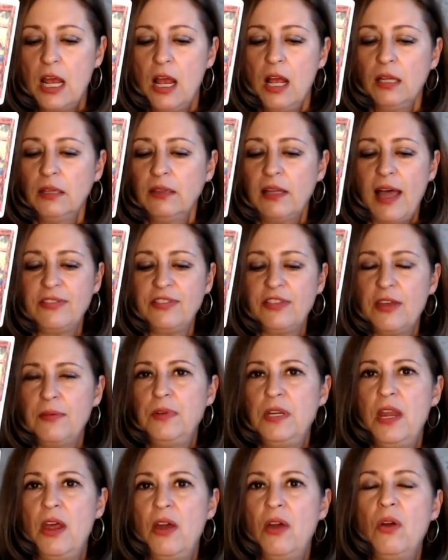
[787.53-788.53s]
Let
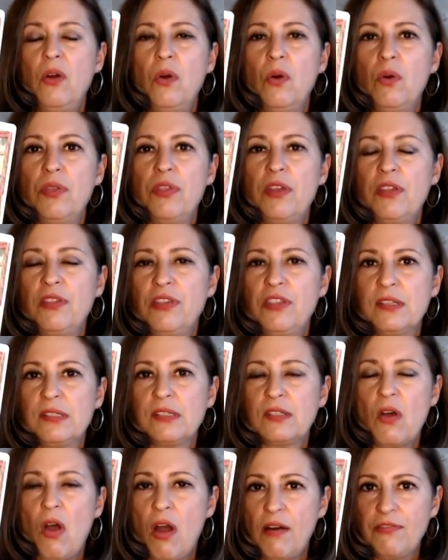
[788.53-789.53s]
them know that this
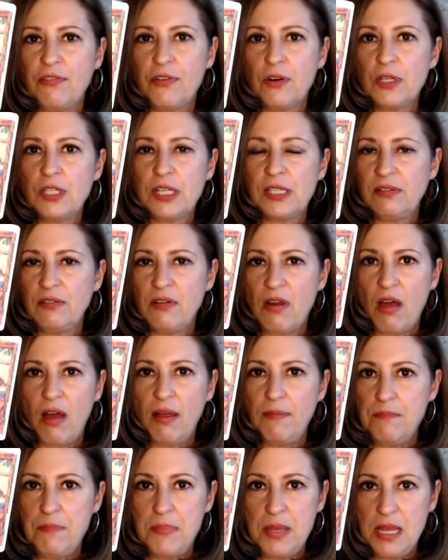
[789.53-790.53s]
offer does
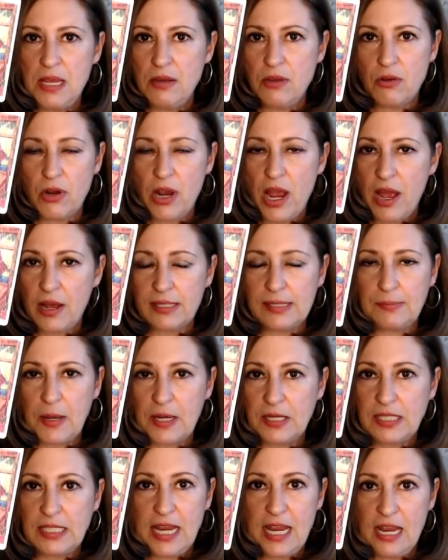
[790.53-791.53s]
not meet your
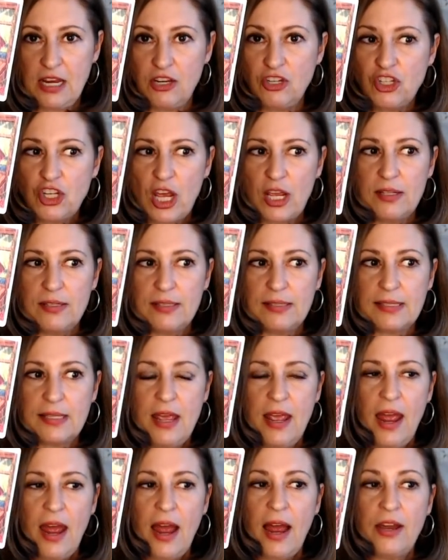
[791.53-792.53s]
expectations
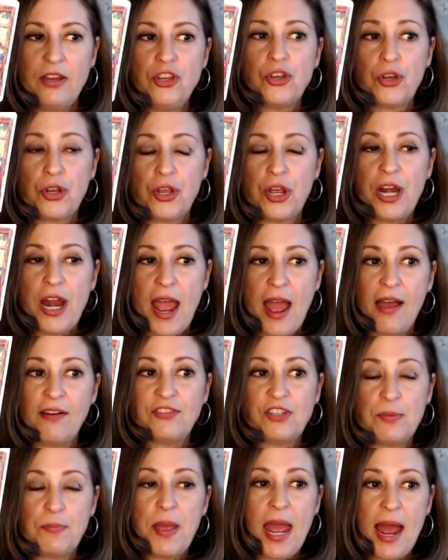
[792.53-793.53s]
and you're going to have
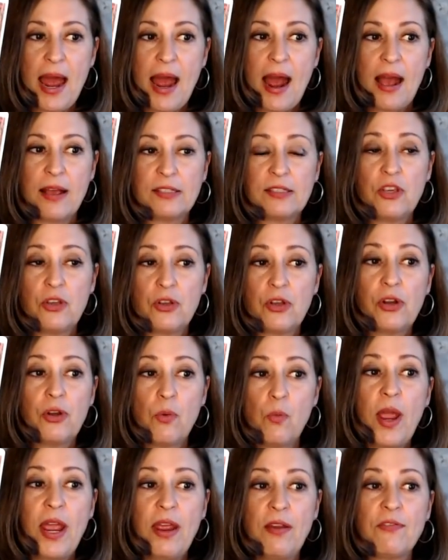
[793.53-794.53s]
to pass. You're going to
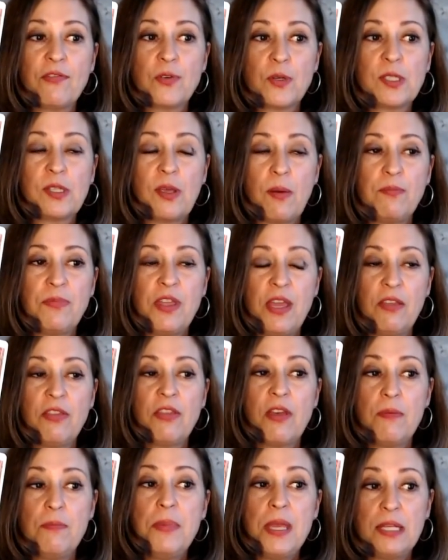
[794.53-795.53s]
wait for something
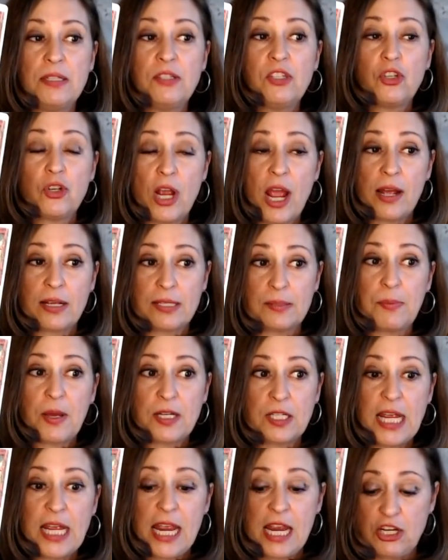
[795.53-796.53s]
that meets your
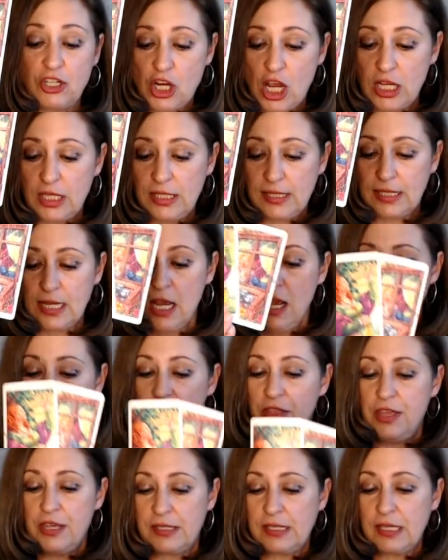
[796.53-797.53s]
expectations.
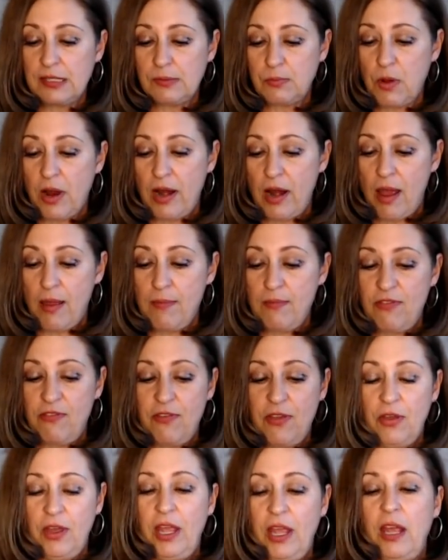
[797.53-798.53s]
This is what I'm
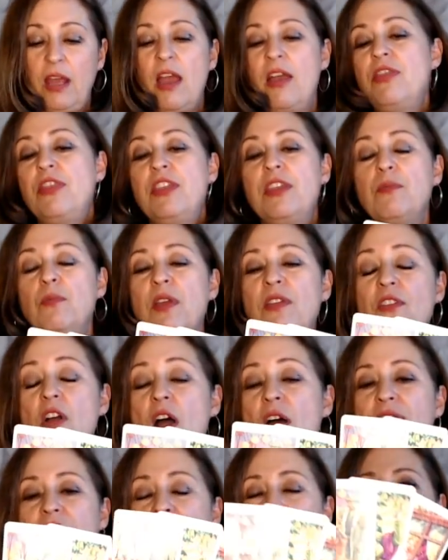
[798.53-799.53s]
feeling. And then we've
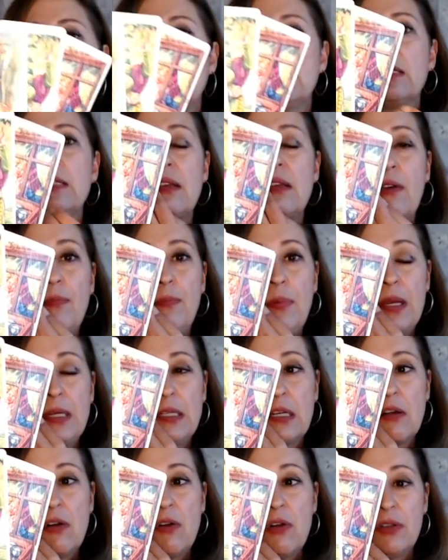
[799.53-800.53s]
got the Six of
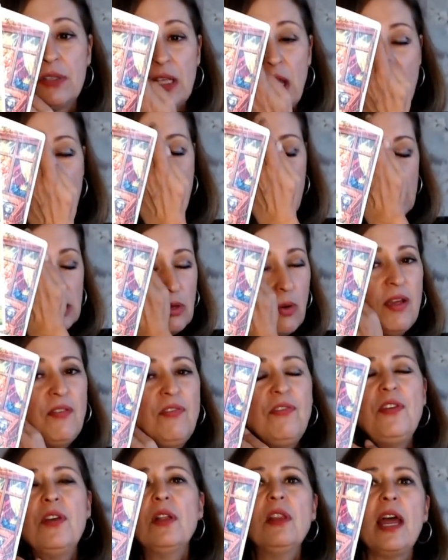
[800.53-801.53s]
Pentacles. So I
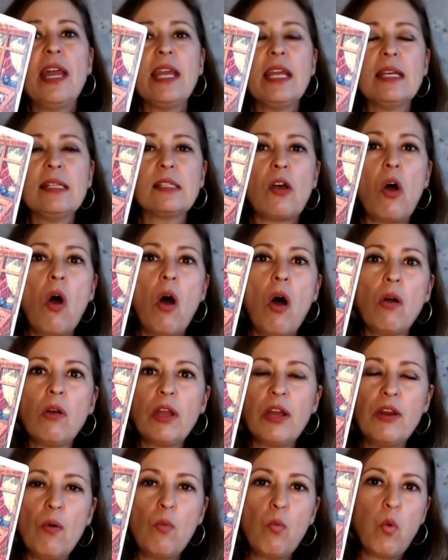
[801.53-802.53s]
feel like it's all
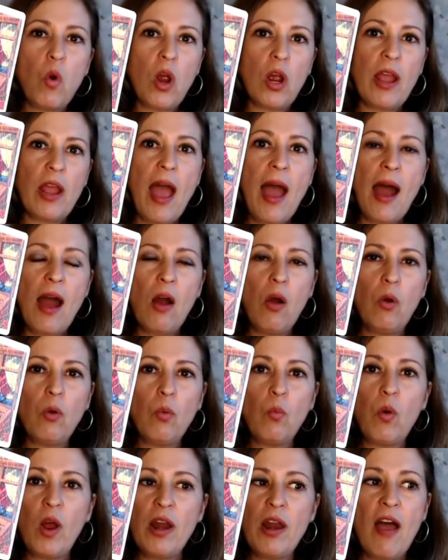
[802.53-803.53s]
going to work out,
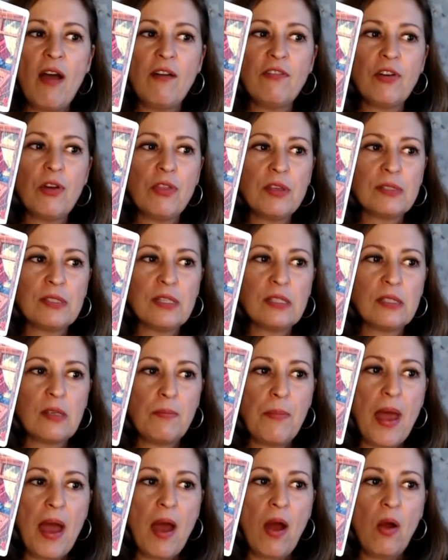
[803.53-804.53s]
whatever this is
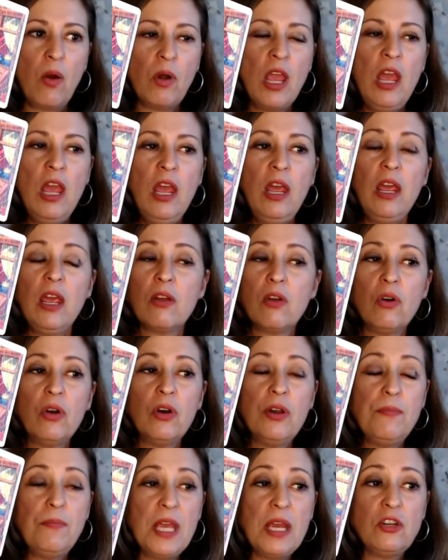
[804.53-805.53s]
about. It
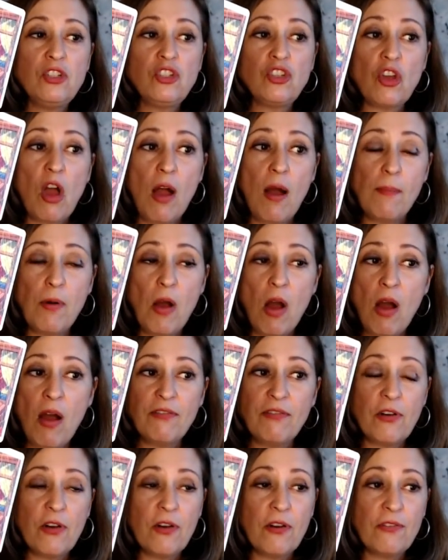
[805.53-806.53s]
could be a job
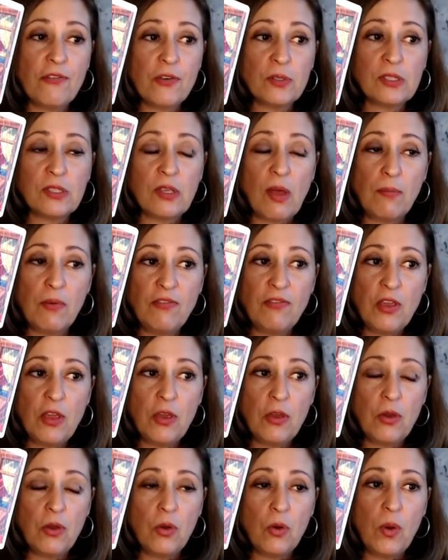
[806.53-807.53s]
offer for some of
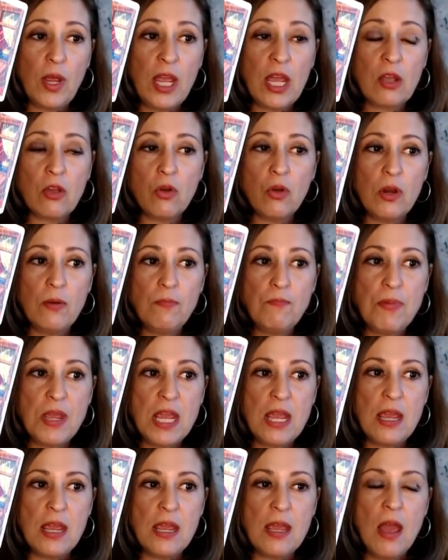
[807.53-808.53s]
you. It could
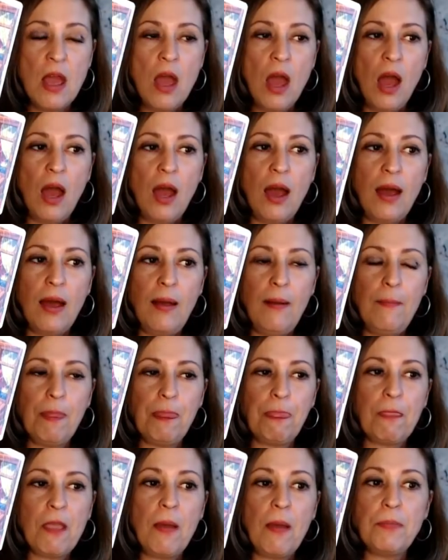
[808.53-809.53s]
be
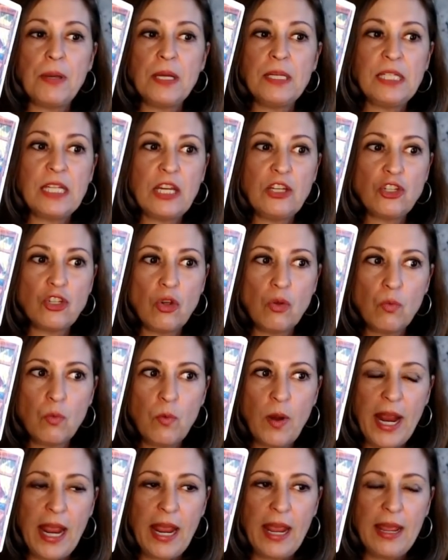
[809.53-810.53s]
um, a potential
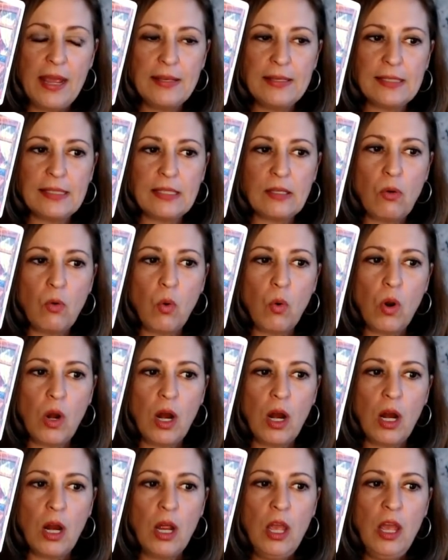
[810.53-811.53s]
raise
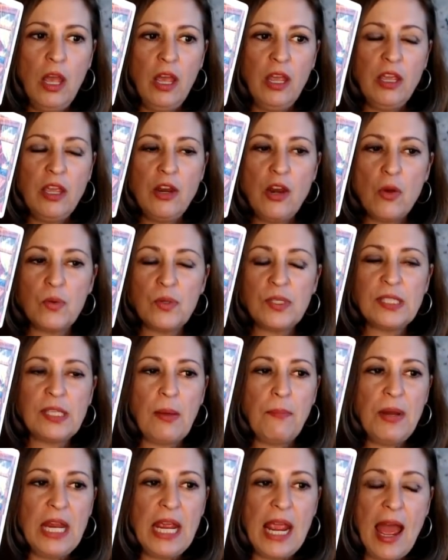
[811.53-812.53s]
or, you know,
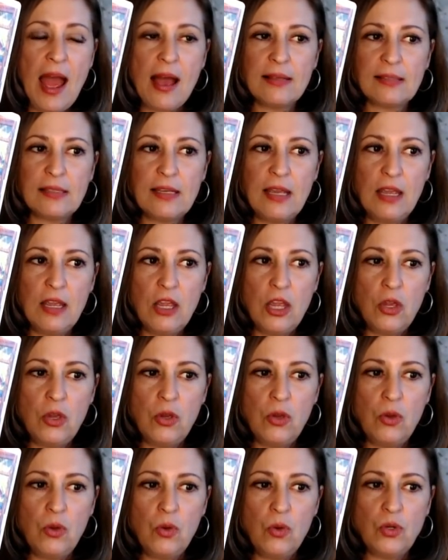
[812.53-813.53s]
somebody asking
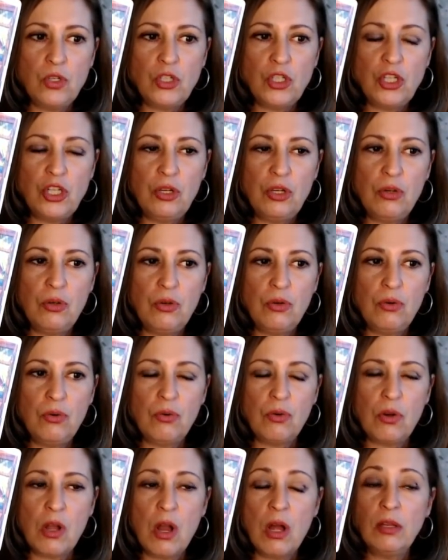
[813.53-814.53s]
you
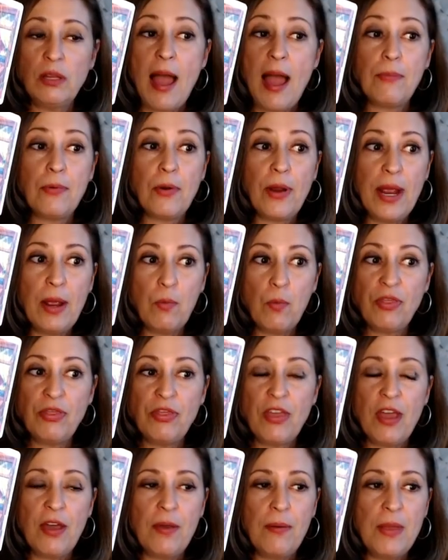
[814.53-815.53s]
to collaborate with
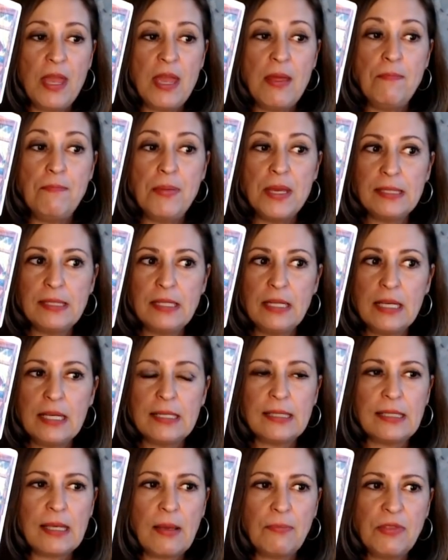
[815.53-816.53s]
them in business,
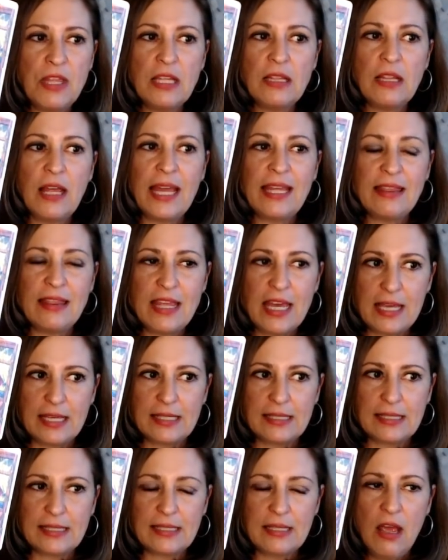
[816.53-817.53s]
something like
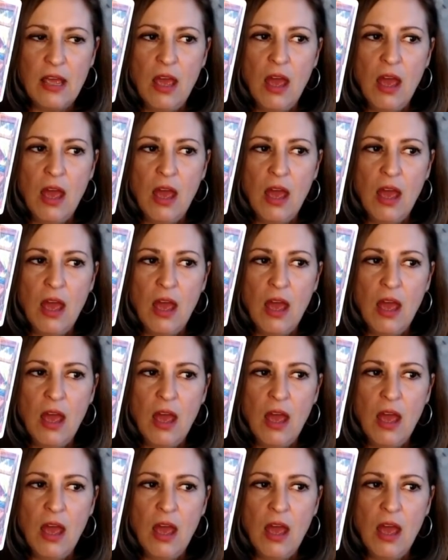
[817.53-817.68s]
this.